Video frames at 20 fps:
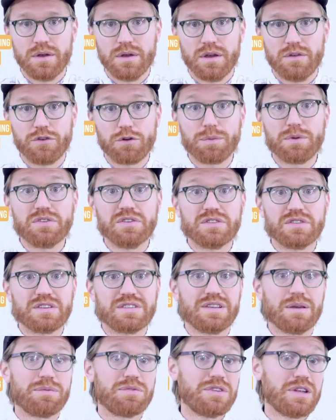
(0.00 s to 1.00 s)
If your business
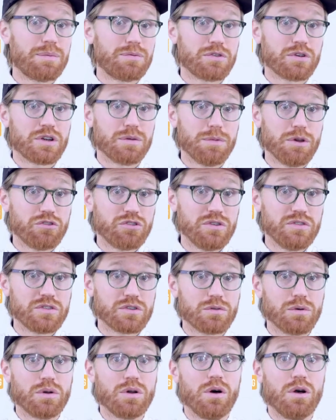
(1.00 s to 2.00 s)
accepts tips or commissions,
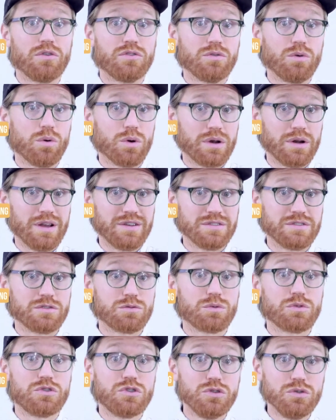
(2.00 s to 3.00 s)
KORONA also organizes
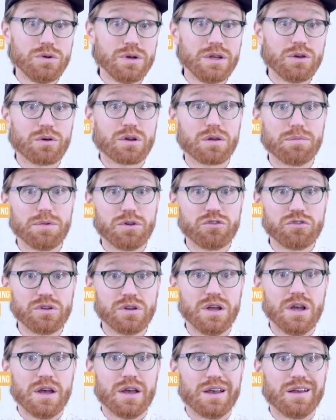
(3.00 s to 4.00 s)
gratuity or
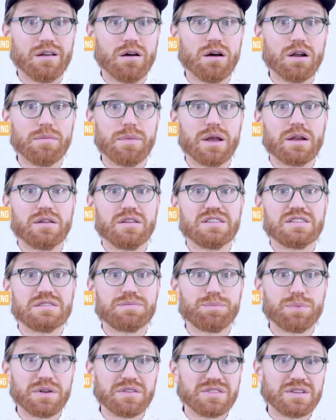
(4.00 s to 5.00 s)
commission and automatically
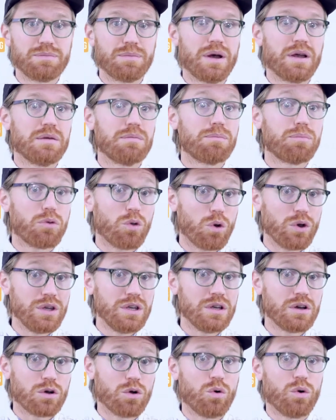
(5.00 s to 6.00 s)
splits it by
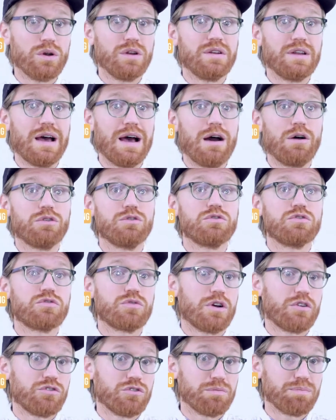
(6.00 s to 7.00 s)
employee according to how you
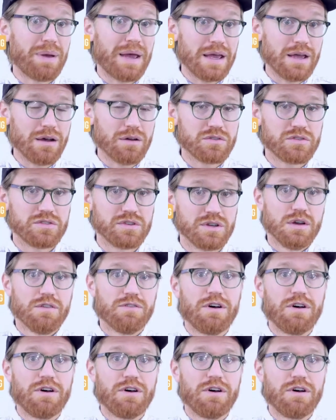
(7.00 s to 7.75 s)
structured payouts.